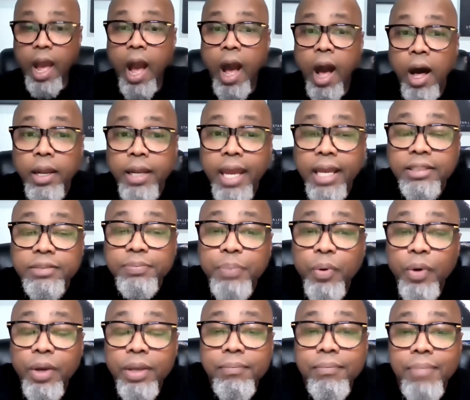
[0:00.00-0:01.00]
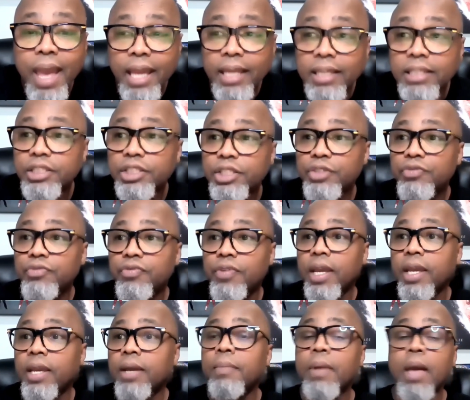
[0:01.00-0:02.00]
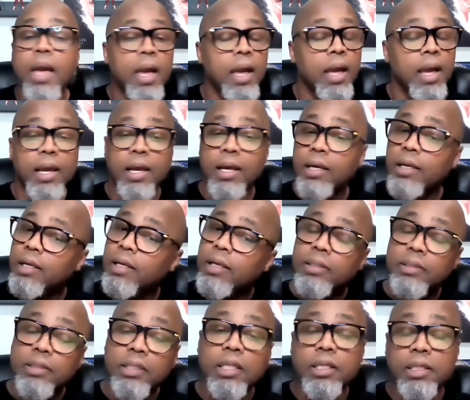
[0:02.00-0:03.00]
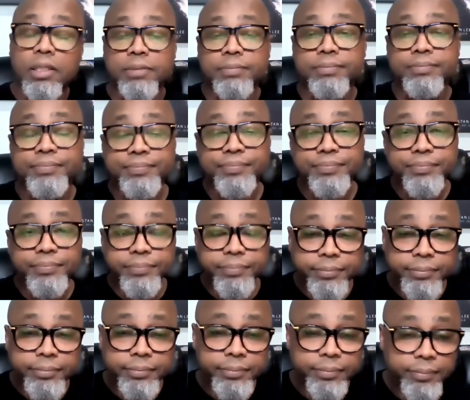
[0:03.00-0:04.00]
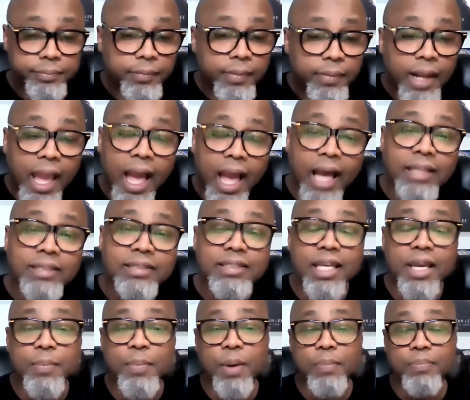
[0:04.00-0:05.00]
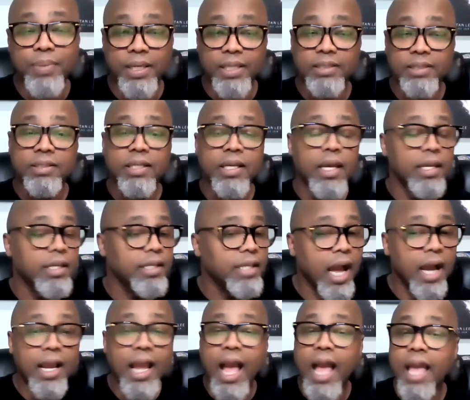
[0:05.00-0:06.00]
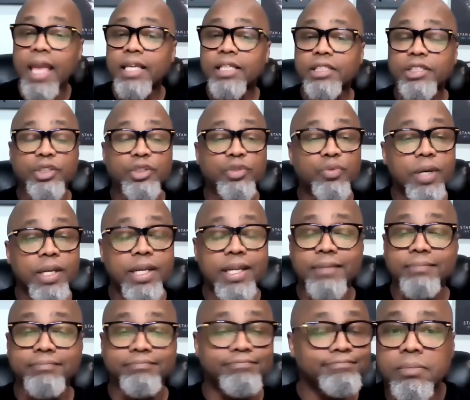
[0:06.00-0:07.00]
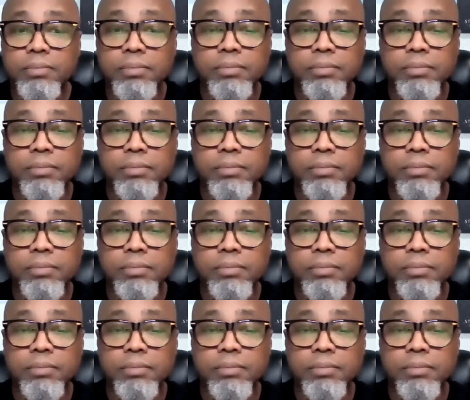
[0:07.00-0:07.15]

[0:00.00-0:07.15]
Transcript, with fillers: all that's pointing back at you, fam. Look, I said my piece. Y'all got issues with it.